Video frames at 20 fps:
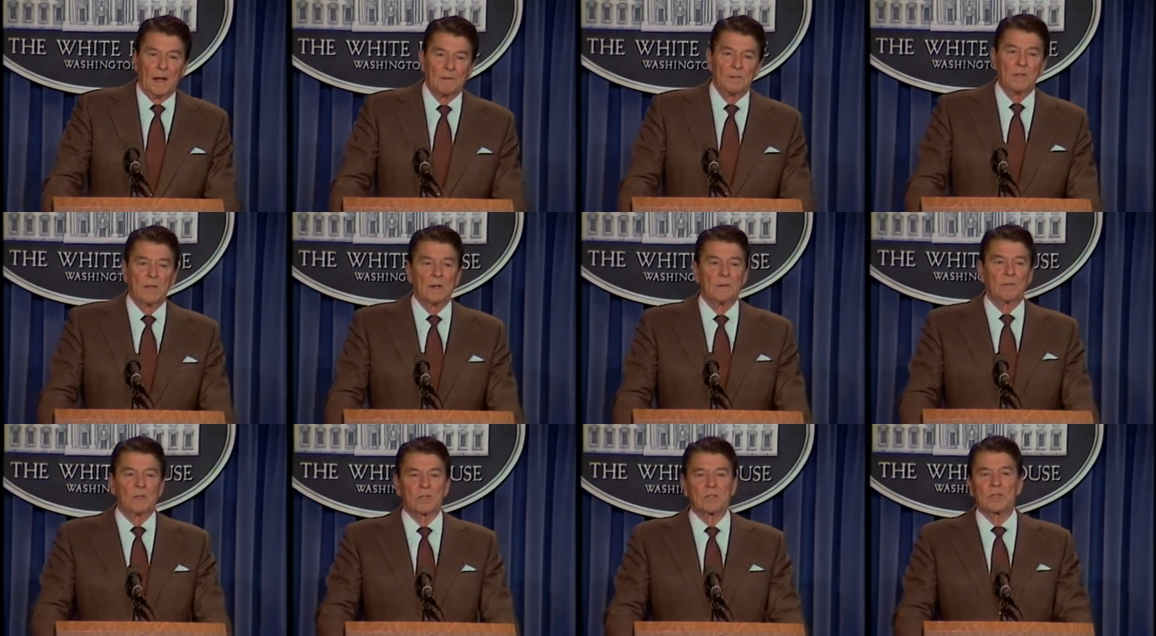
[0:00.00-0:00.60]
I've
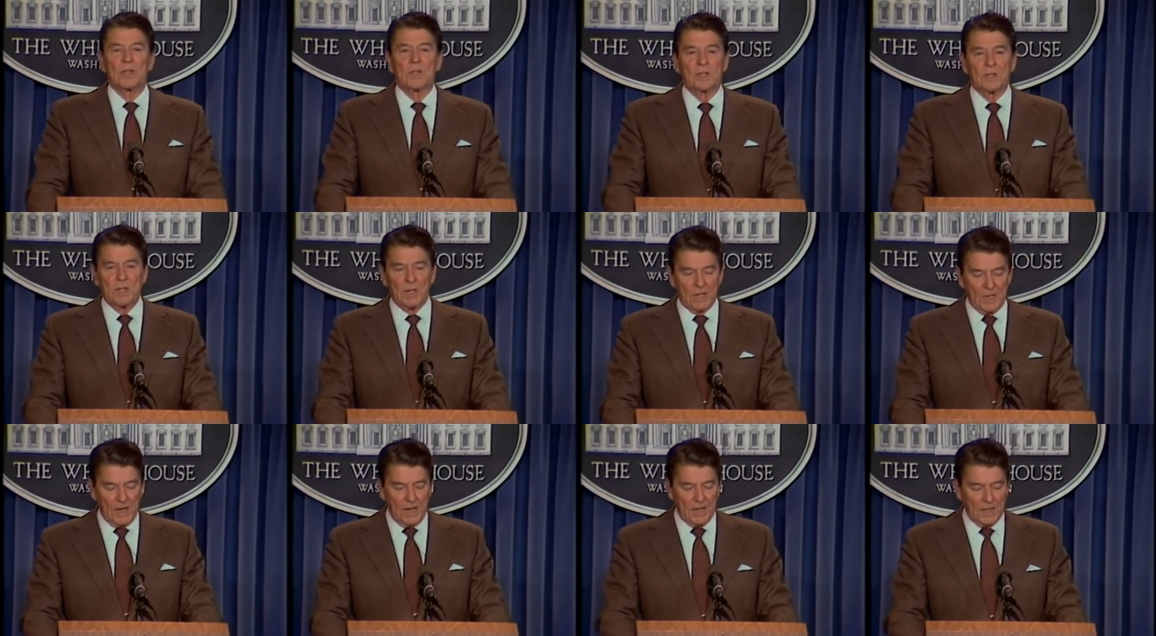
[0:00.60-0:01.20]
said if the
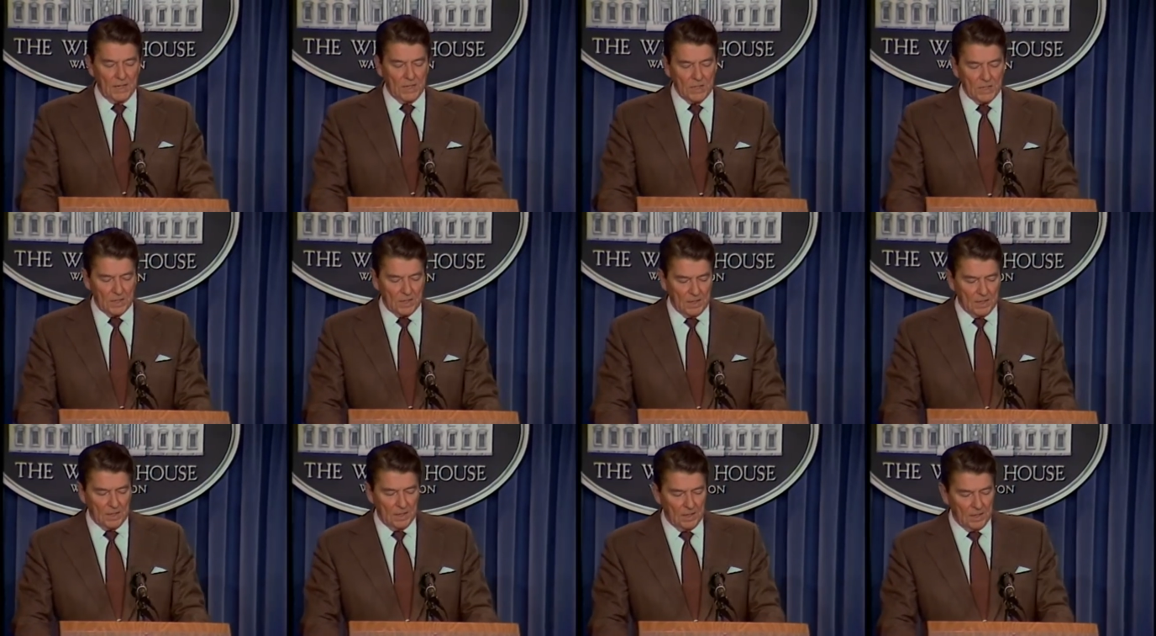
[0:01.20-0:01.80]
60
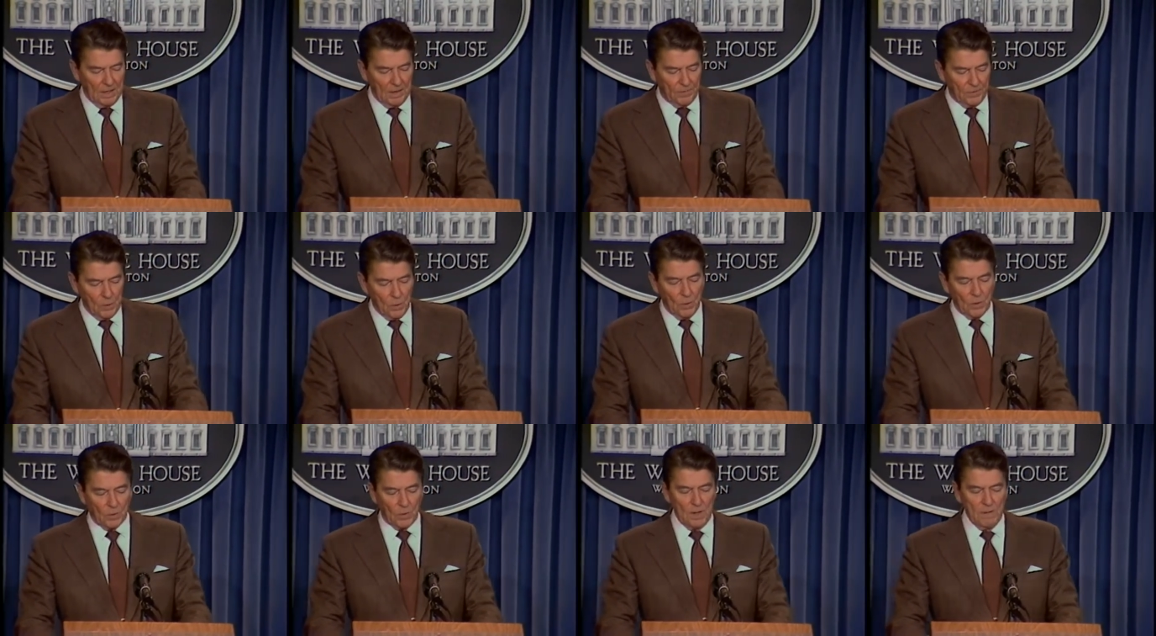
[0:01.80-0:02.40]
days, if
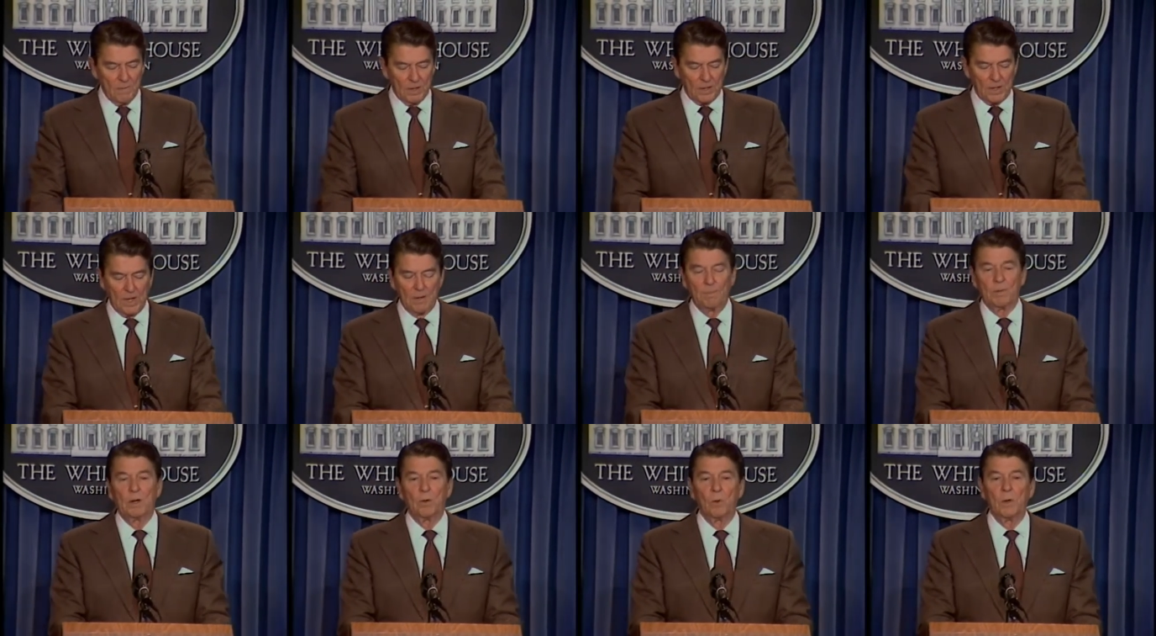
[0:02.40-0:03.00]
no agreement
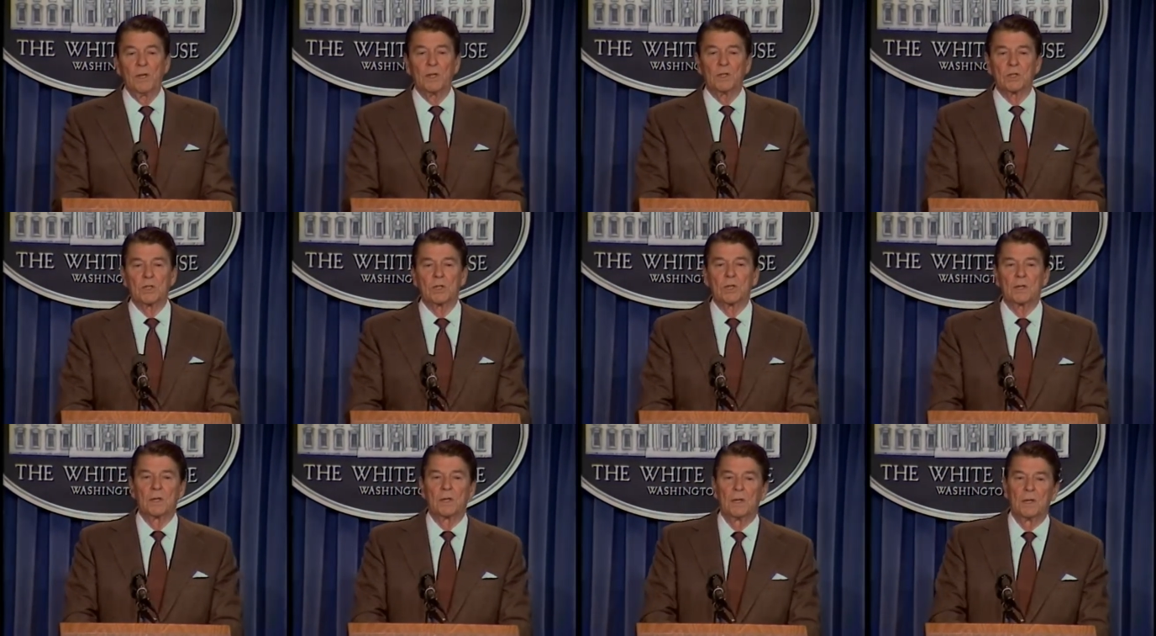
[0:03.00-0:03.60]
can be
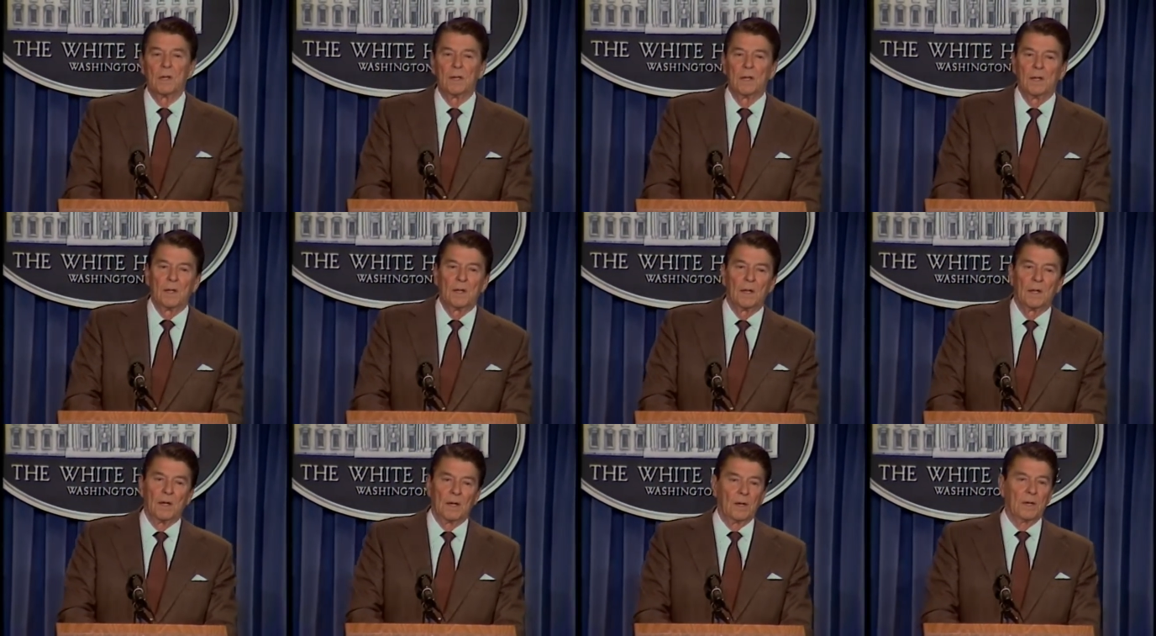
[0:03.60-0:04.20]
reached,
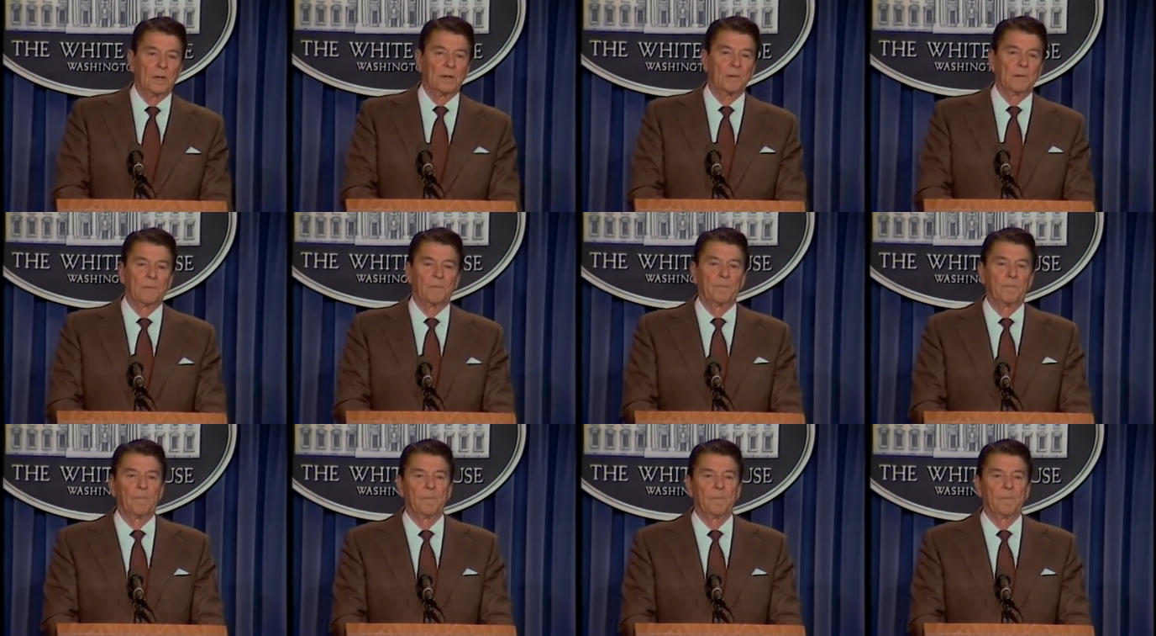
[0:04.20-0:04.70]
uh,